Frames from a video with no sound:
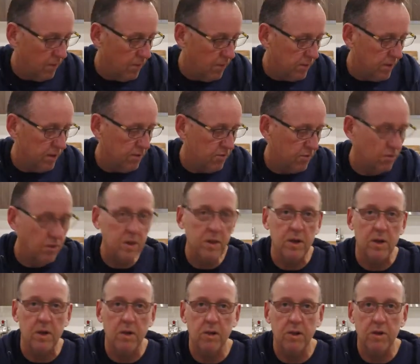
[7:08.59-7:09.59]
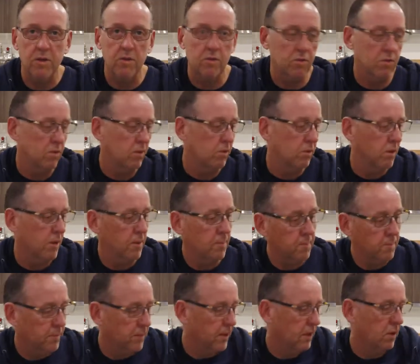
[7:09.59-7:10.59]
That's fairly close to
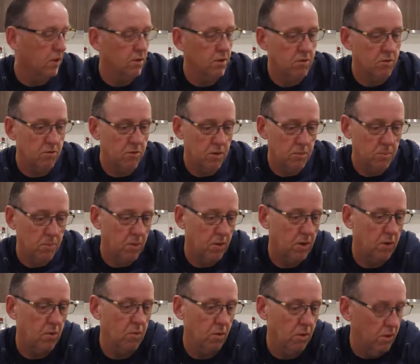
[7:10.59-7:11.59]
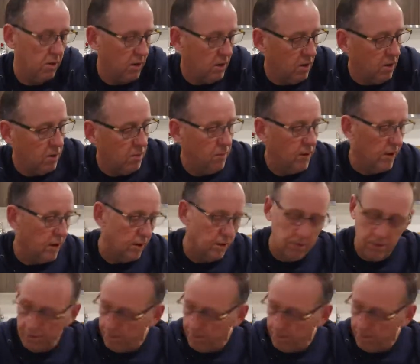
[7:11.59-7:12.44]
acoustic mic quality, I reckon.